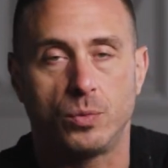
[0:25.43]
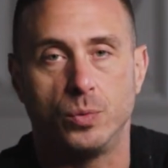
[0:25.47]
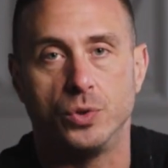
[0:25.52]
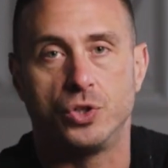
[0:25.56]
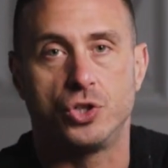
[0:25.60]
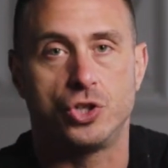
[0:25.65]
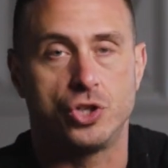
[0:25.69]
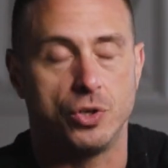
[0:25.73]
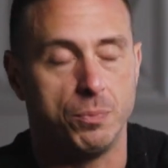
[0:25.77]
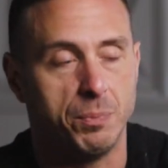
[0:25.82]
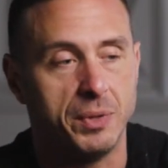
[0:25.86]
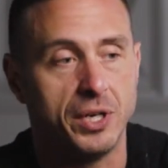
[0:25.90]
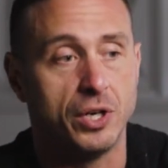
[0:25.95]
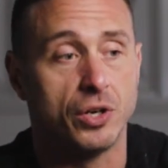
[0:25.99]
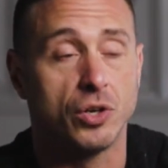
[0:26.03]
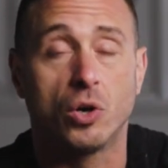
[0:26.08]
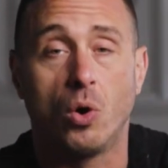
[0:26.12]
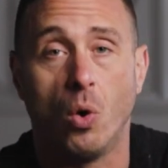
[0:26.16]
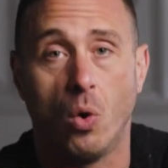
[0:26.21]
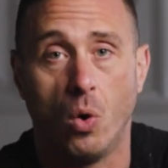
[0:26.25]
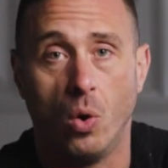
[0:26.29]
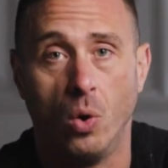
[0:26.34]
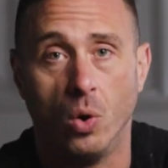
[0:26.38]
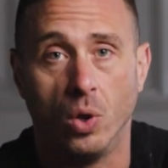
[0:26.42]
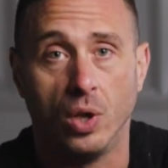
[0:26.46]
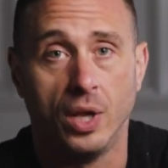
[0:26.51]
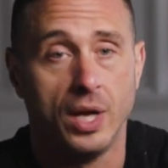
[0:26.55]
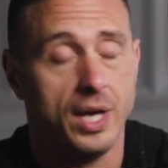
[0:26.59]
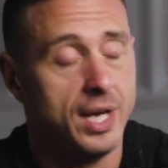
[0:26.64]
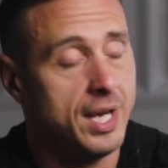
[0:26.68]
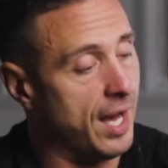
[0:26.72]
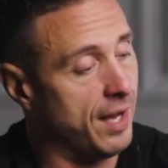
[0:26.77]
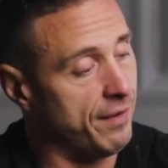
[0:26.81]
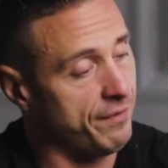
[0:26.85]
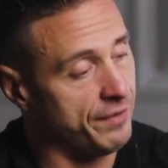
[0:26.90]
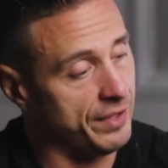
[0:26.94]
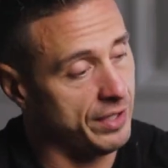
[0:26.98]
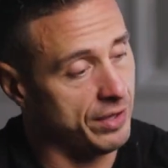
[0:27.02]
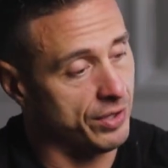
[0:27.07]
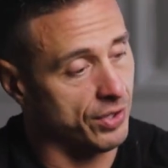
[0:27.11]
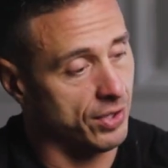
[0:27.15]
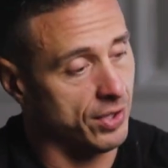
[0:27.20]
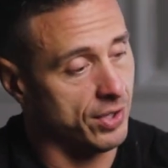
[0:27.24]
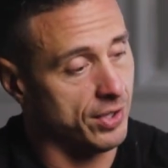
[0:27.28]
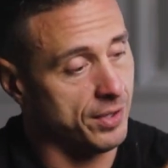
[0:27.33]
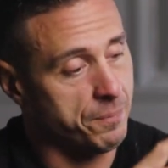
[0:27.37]
which should be your goal of
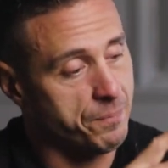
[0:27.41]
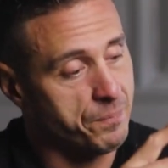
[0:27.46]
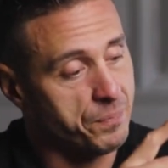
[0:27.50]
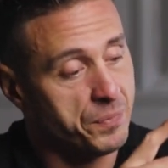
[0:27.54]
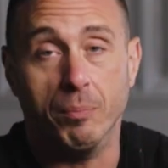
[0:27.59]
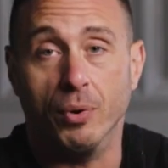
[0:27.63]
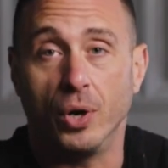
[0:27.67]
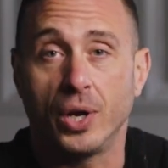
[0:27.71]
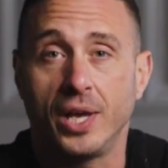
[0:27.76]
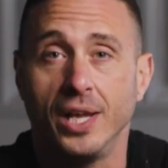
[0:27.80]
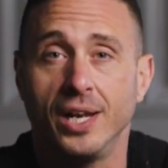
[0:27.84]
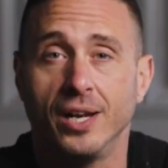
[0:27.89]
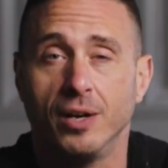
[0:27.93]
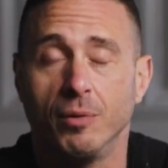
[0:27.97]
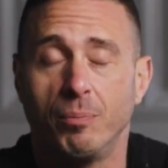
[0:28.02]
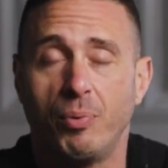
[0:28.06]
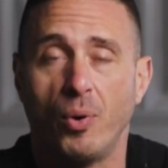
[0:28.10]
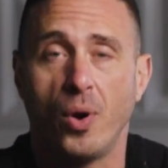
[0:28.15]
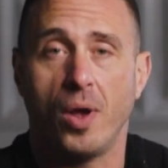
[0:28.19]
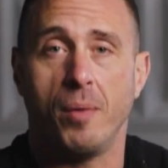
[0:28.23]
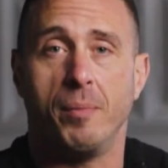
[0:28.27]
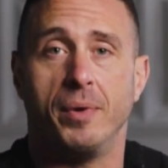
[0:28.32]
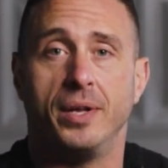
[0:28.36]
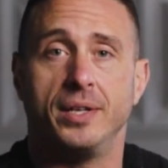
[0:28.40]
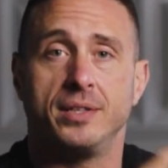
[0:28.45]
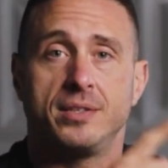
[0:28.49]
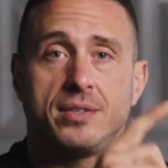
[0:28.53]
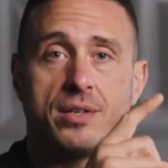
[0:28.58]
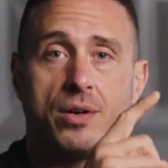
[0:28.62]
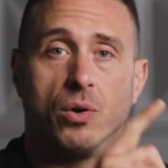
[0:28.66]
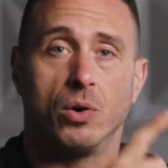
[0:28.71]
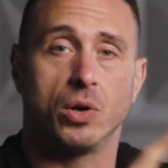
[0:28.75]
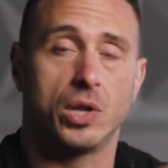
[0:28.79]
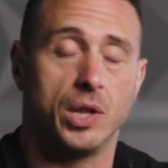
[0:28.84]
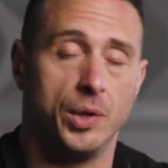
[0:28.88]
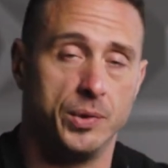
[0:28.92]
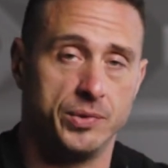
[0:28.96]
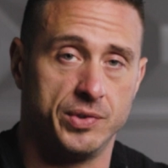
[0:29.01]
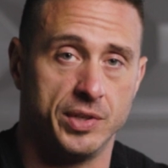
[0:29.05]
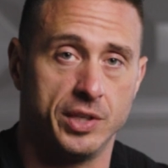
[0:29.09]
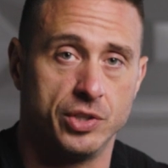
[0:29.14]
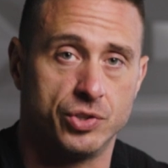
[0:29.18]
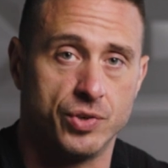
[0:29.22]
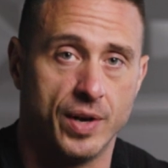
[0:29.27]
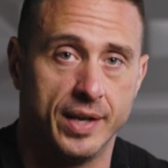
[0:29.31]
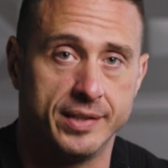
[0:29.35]
either booking an appointment or
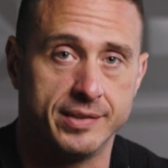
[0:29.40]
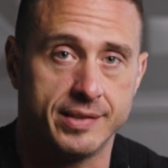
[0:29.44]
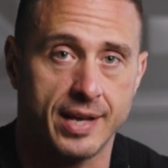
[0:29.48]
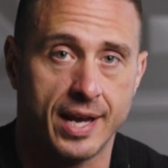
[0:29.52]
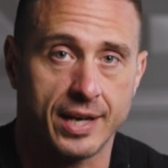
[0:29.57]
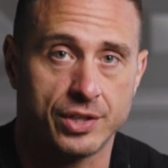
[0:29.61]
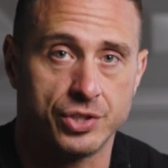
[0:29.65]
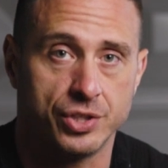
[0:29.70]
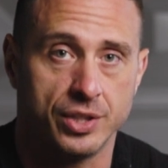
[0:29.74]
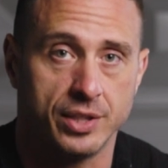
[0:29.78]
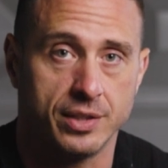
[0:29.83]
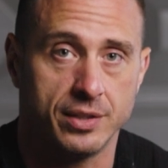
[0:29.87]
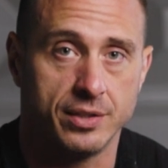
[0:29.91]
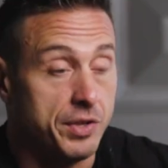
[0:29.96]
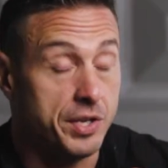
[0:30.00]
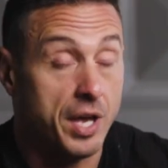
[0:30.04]
closing a transaction.